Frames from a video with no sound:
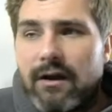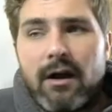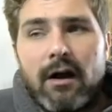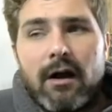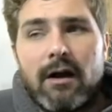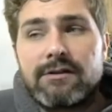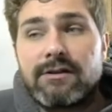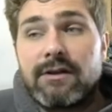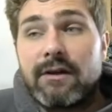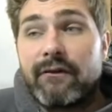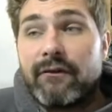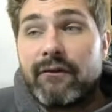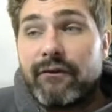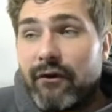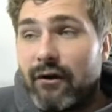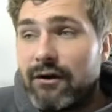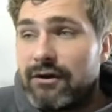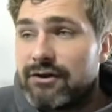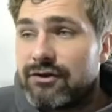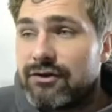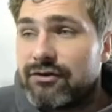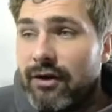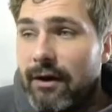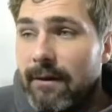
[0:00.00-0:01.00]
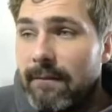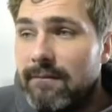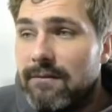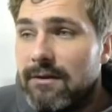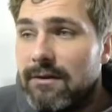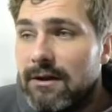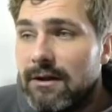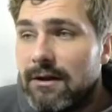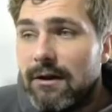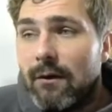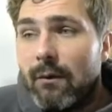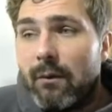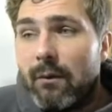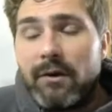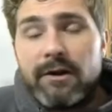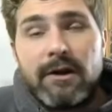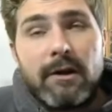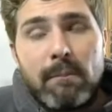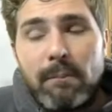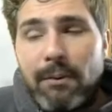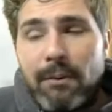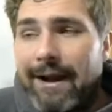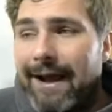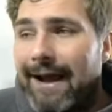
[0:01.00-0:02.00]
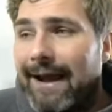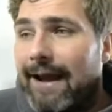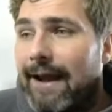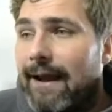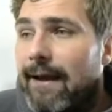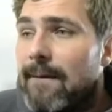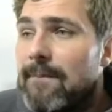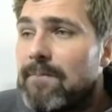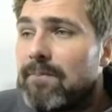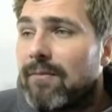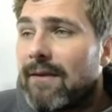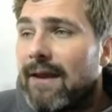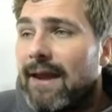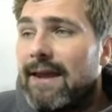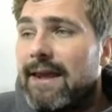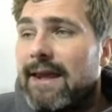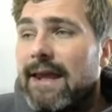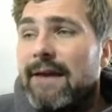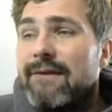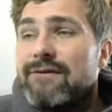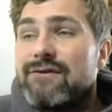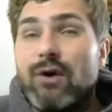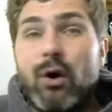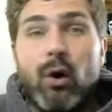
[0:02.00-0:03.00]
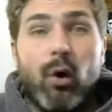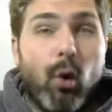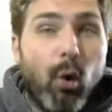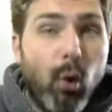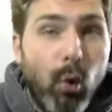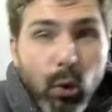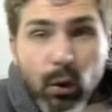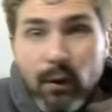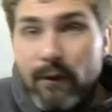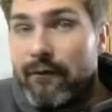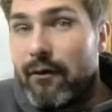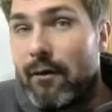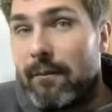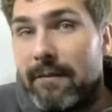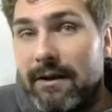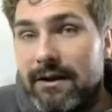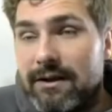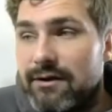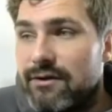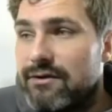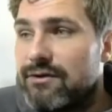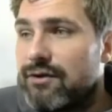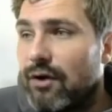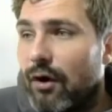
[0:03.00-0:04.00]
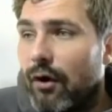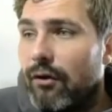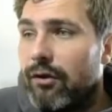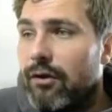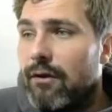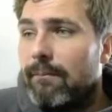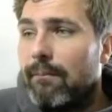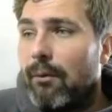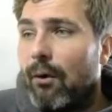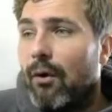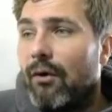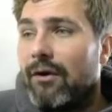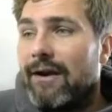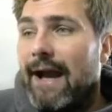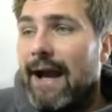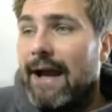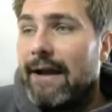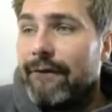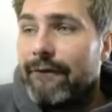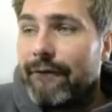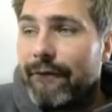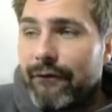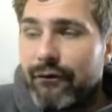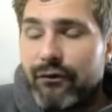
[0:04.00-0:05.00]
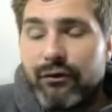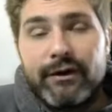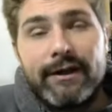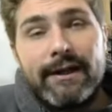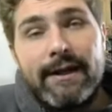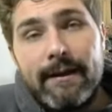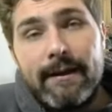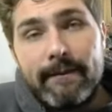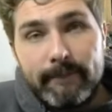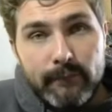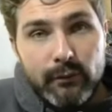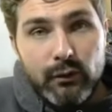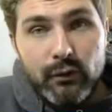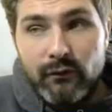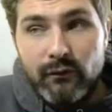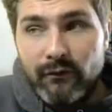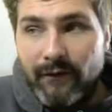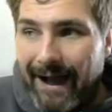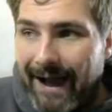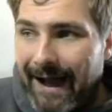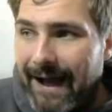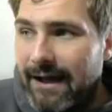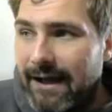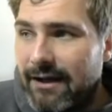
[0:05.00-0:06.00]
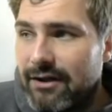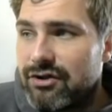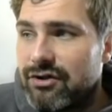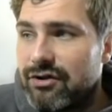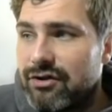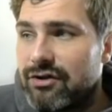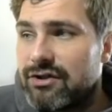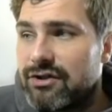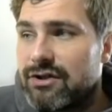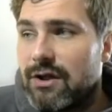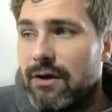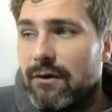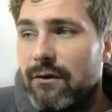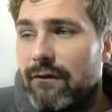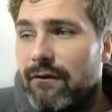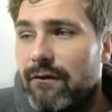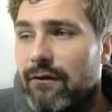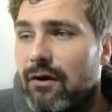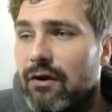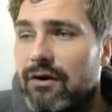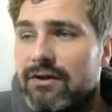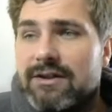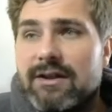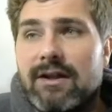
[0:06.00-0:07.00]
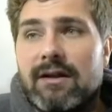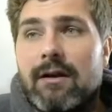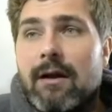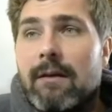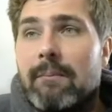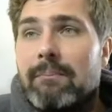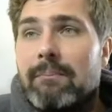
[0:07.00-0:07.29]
Cards like Fosgrim, when you play it, it gives all of your minions on the board a free move action. So if you've got something like